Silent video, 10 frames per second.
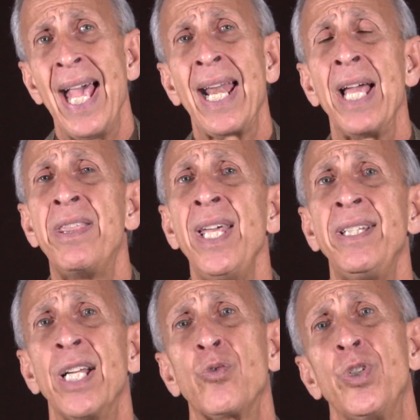And I
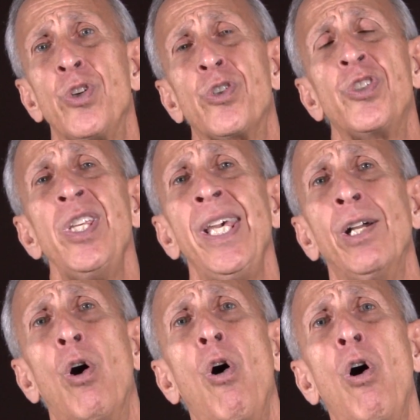think that's what you're
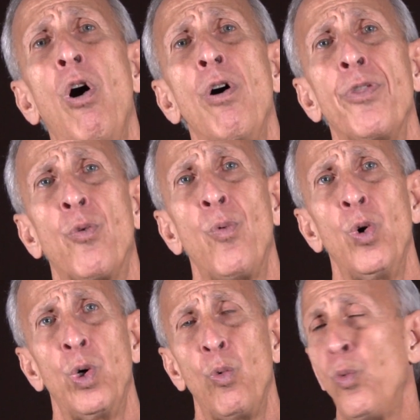seeing all the
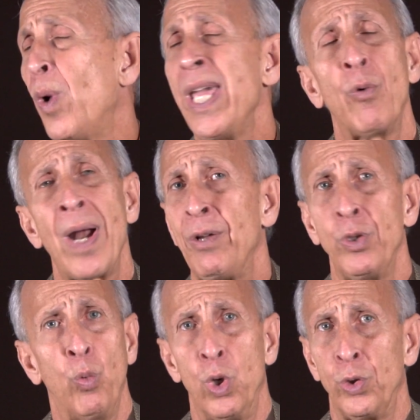way around
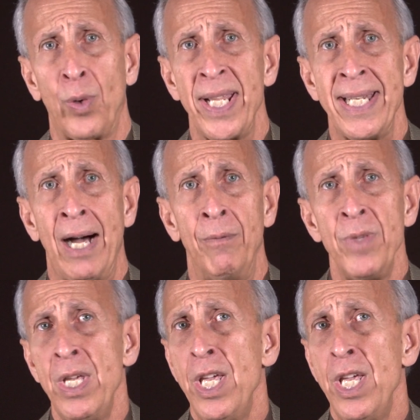the world right now.